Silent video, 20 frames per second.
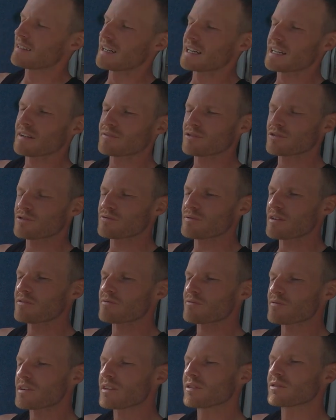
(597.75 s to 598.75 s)
And I've just read a
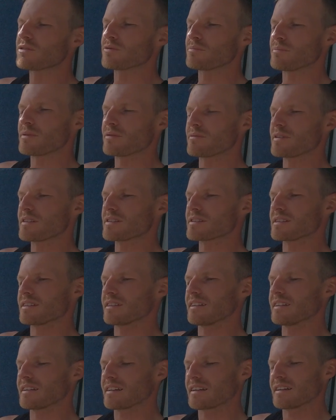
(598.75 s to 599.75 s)
real good bit
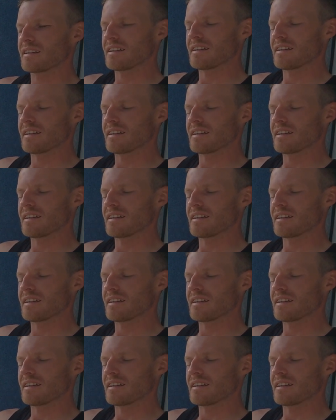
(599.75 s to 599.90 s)
recently